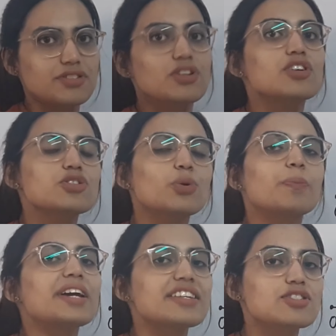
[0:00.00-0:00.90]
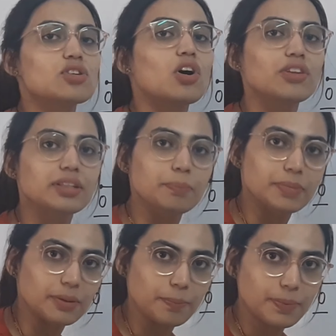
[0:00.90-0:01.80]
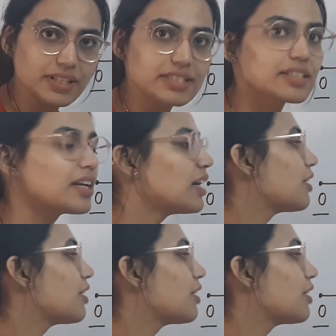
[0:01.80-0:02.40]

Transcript: So based on the purpose,